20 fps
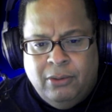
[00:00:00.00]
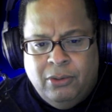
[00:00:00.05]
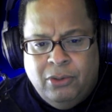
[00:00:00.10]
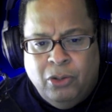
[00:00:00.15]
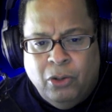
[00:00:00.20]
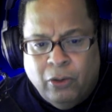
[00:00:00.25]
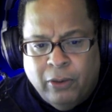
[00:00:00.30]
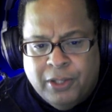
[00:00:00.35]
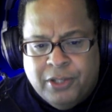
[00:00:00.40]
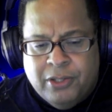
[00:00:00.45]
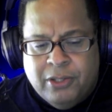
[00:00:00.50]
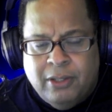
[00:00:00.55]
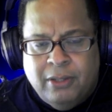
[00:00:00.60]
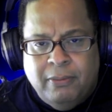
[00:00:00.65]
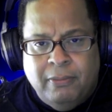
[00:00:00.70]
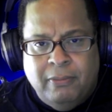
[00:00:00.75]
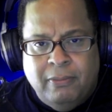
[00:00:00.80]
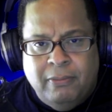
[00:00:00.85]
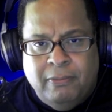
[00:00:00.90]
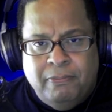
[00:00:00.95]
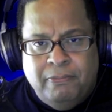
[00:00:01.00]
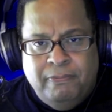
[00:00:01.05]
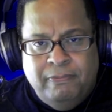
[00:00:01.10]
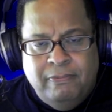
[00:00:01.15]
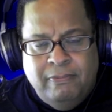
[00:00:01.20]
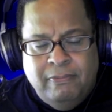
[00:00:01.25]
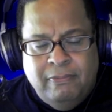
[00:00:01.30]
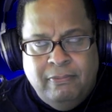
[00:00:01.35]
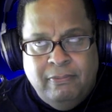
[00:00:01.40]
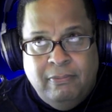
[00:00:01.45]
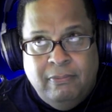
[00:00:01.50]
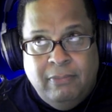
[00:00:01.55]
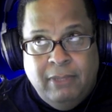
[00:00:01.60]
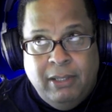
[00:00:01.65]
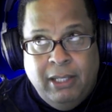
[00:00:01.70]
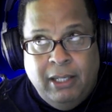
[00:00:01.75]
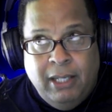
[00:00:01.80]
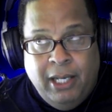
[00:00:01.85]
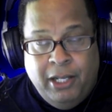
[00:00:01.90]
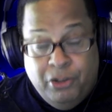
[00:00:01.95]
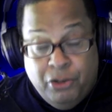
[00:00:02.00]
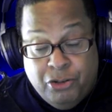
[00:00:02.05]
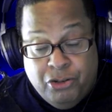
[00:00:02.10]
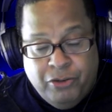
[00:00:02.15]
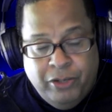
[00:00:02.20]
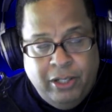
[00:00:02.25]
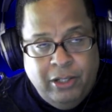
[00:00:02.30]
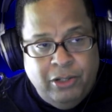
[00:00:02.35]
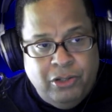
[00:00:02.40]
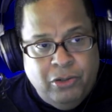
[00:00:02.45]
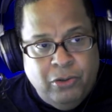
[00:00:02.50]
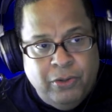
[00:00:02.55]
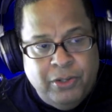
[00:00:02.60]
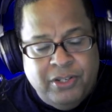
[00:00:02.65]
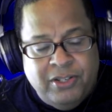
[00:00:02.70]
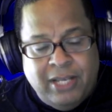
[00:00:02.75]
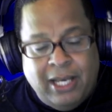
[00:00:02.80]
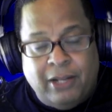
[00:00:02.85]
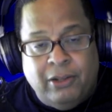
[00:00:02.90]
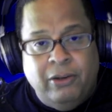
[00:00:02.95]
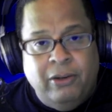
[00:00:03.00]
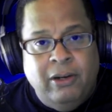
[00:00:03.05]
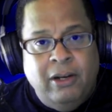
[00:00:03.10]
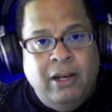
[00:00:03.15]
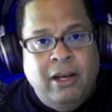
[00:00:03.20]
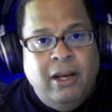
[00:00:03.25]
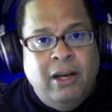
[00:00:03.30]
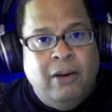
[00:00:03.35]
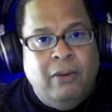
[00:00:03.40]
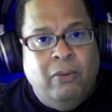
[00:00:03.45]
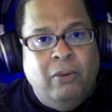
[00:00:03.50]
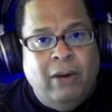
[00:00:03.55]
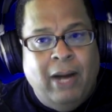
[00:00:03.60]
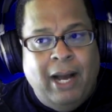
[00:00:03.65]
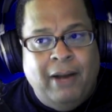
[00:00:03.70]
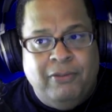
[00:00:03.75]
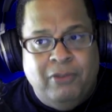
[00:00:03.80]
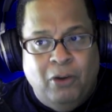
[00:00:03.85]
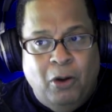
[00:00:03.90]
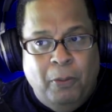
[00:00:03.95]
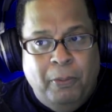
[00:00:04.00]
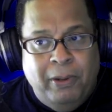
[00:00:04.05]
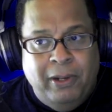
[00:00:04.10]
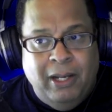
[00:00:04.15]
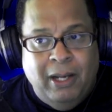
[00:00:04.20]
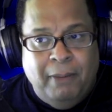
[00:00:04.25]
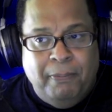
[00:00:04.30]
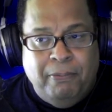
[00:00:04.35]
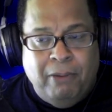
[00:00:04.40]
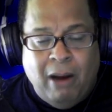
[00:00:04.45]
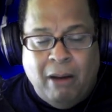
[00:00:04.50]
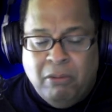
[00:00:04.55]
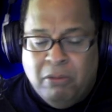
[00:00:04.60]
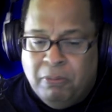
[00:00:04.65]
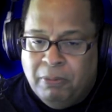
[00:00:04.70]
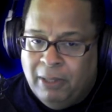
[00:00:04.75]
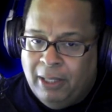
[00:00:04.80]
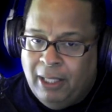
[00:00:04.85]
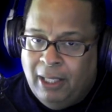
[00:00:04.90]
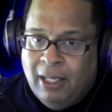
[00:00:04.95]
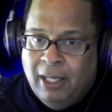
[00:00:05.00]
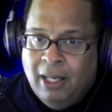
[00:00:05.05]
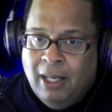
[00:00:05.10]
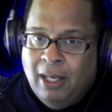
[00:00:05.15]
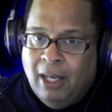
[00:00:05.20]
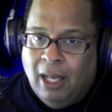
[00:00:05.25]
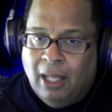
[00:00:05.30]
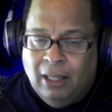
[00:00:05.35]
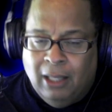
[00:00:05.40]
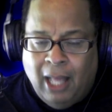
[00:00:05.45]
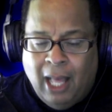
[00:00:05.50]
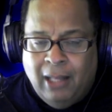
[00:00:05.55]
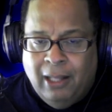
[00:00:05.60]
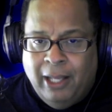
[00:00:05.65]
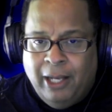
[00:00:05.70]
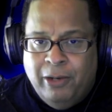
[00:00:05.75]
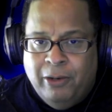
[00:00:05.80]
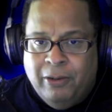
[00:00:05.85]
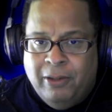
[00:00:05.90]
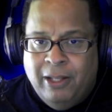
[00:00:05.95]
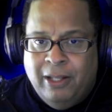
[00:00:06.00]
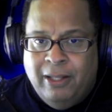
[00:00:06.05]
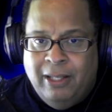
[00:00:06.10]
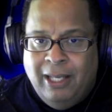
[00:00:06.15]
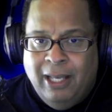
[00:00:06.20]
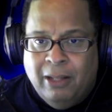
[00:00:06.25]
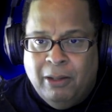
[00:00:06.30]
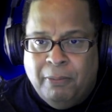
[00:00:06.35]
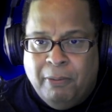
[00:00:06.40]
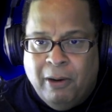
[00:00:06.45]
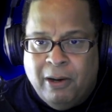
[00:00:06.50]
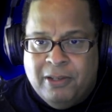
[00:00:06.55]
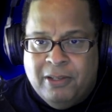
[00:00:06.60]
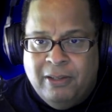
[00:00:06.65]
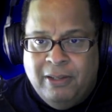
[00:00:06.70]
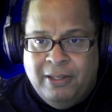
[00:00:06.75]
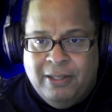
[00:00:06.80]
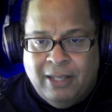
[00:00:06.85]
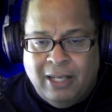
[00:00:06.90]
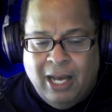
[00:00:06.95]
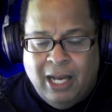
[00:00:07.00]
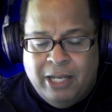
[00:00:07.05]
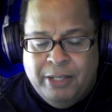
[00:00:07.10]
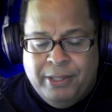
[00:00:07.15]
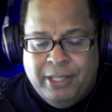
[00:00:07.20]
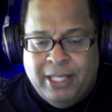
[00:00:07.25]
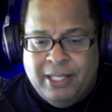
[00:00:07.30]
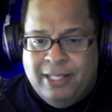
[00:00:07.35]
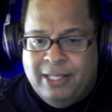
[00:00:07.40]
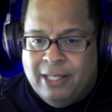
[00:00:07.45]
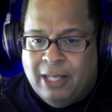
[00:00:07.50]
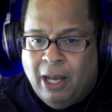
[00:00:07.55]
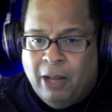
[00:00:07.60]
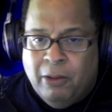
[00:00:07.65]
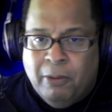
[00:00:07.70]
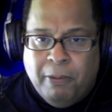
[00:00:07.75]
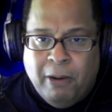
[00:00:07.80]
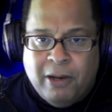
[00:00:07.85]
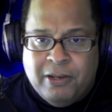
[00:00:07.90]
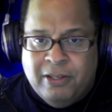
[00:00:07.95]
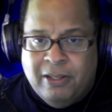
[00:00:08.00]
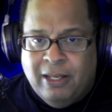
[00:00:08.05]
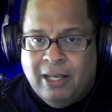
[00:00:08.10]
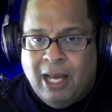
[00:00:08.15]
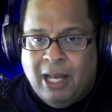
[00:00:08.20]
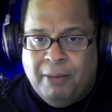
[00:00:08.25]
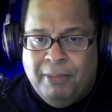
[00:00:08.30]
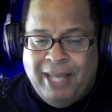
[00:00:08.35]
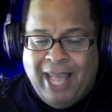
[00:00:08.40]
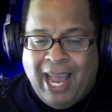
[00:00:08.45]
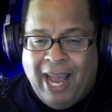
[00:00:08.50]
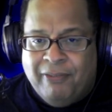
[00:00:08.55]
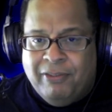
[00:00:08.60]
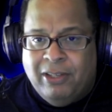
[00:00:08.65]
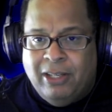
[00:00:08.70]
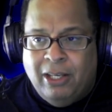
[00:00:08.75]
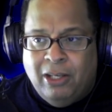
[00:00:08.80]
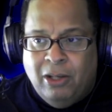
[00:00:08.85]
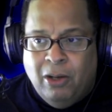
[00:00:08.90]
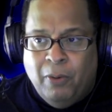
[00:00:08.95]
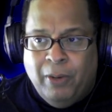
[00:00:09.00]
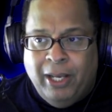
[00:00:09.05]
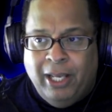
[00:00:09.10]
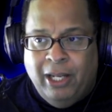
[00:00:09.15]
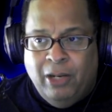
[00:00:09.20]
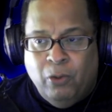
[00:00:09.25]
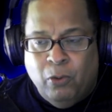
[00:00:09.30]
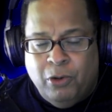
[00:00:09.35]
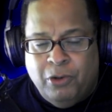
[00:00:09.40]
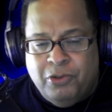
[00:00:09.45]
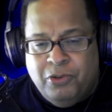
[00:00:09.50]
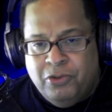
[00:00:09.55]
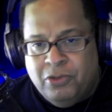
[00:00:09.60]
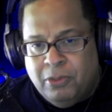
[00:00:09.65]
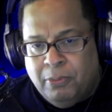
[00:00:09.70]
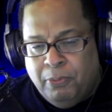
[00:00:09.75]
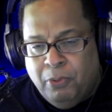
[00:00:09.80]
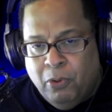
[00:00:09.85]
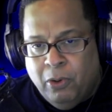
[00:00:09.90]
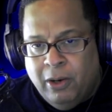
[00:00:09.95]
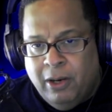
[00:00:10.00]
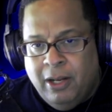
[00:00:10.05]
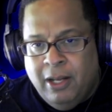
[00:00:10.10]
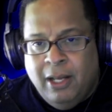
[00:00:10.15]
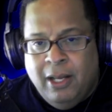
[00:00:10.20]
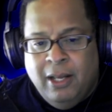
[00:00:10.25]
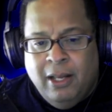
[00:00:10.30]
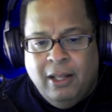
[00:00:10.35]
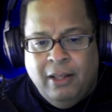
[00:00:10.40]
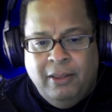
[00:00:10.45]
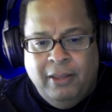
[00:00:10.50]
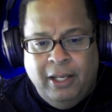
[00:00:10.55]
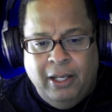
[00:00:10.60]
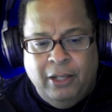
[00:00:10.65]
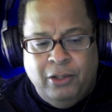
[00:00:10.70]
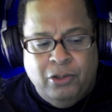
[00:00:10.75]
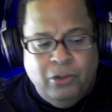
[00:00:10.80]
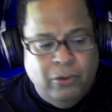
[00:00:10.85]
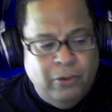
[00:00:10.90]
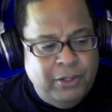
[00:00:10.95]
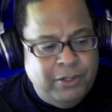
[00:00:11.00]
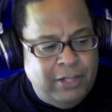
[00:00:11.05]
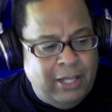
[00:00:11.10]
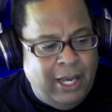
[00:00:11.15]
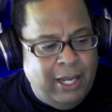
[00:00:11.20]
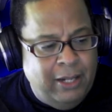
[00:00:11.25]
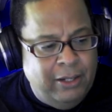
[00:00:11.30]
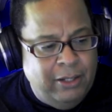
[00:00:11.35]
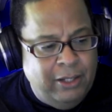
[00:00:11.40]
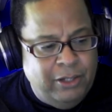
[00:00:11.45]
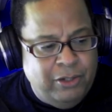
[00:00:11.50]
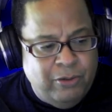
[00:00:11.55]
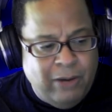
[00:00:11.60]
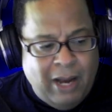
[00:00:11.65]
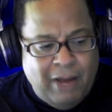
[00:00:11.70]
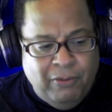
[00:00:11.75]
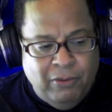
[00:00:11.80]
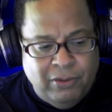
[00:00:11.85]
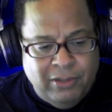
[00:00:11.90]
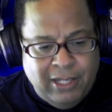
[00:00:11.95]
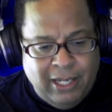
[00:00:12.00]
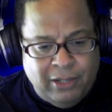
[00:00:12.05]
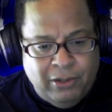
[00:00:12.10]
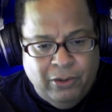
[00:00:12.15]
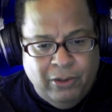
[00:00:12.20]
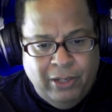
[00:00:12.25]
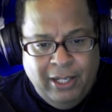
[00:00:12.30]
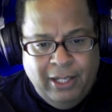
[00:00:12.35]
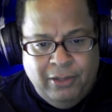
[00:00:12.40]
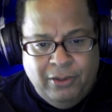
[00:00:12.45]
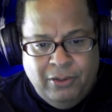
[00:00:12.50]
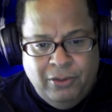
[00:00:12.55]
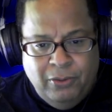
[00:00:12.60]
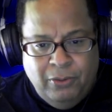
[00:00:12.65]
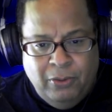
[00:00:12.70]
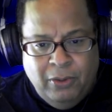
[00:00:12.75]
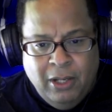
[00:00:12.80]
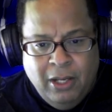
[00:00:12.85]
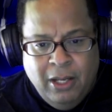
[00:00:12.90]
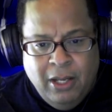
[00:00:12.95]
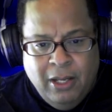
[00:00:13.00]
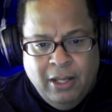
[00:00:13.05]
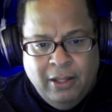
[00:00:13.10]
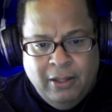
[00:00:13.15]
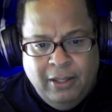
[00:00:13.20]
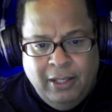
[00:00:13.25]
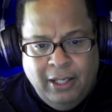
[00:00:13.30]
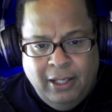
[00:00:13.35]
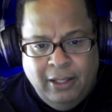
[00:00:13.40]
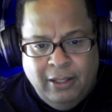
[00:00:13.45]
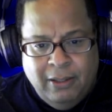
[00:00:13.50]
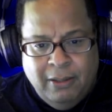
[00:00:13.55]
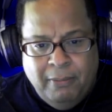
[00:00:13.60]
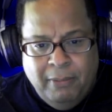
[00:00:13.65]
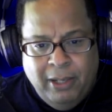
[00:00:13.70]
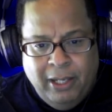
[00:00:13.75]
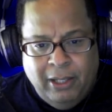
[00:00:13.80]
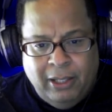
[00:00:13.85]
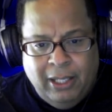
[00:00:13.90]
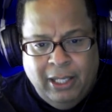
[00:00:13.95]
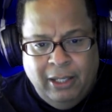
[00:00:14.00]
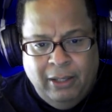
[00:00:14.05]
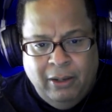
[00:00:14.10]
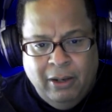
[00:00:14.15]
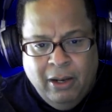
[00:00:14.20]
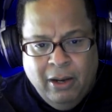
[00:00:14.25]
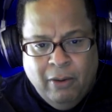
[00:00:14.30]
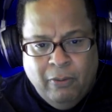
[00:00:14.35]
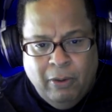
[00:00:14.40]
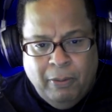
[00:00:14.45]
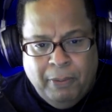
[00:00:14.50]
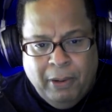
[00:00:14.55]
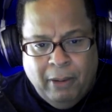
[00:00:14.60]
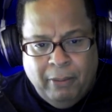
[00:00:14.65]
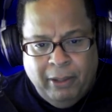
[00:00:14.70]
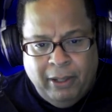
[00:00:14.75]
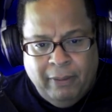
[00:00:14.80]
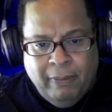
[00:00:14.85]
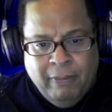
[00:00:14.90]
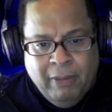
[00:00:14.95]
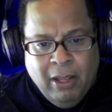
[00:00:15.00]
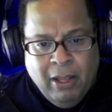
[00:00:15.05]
tourist industry, the tourist sector, will have to open up probably a lot later than the other parts of these economies, because these other parts of the economy have to get going in order to support the tourist and the travel sector into the Dominican Republic.